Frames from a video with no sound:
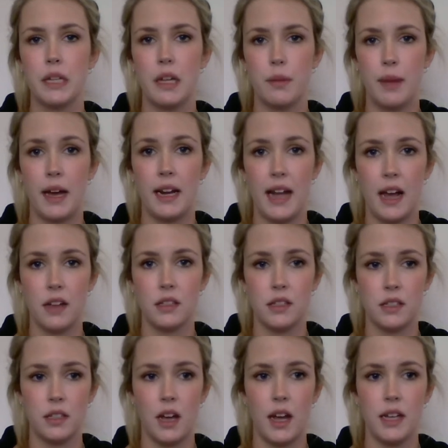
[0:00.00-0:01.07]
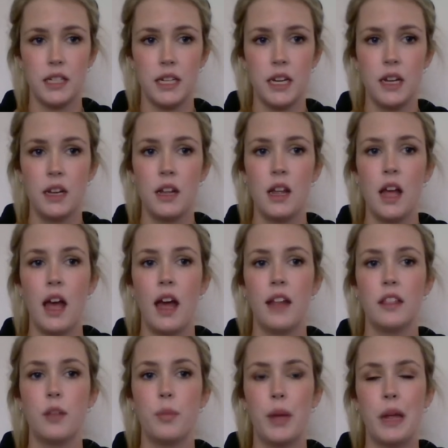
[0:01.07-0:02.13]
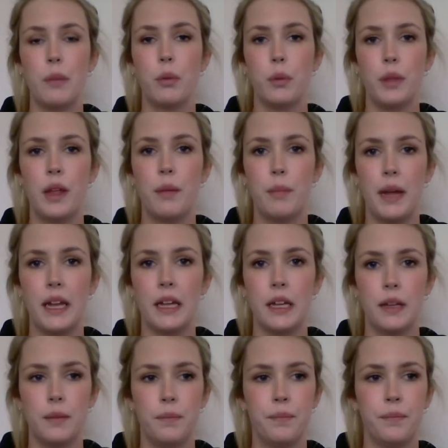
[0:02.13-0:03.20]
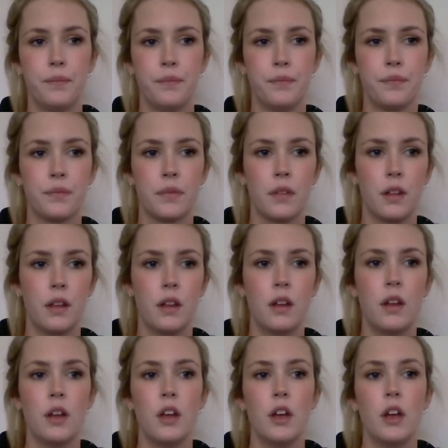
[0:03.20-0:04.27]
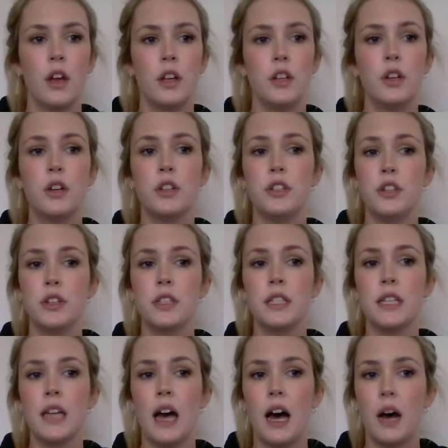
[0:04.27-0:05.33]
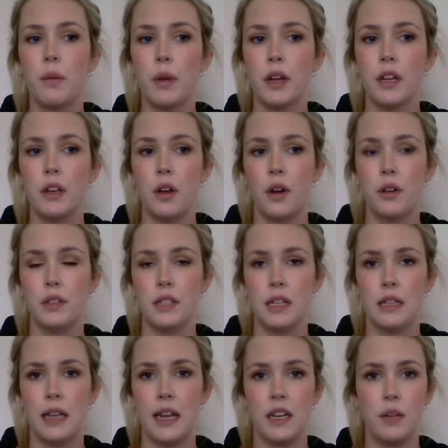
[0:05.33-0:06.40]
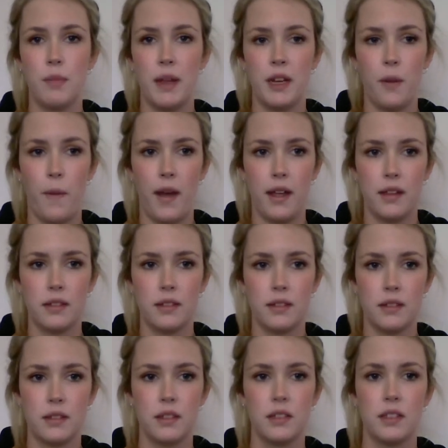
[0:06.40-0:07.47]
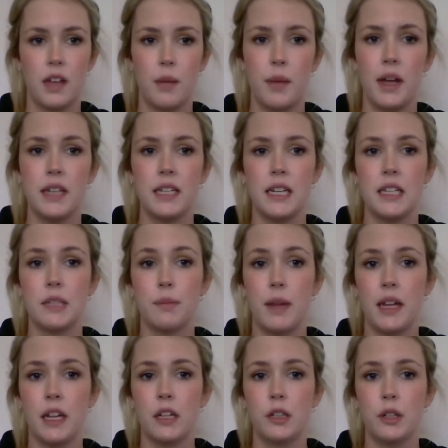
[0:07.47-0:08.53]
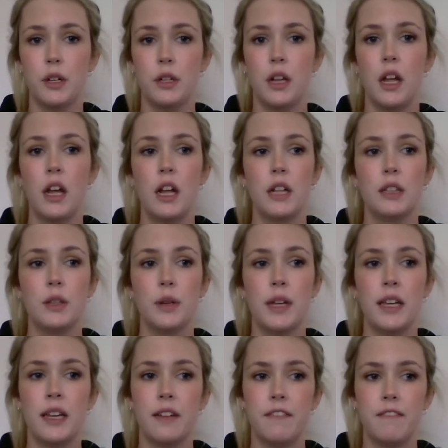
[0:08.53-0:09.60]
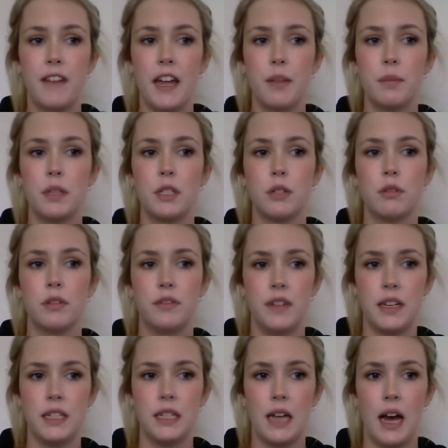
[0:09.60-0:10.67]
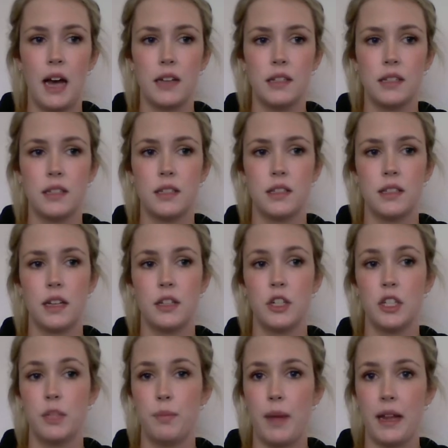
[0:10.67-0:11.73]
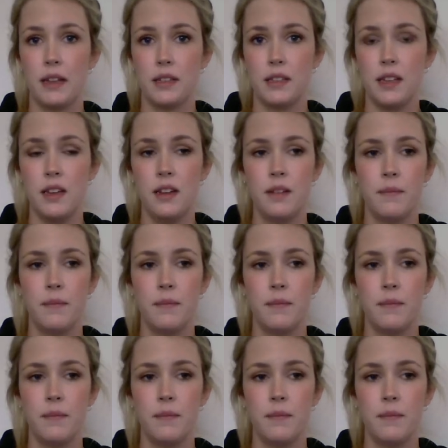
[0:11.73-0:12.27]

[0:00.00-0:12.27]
about our society and the people that make it. You could use the artwork in Hosier Lane in many ways. Some ideas may include looking at famous graffiti artists such as Banksy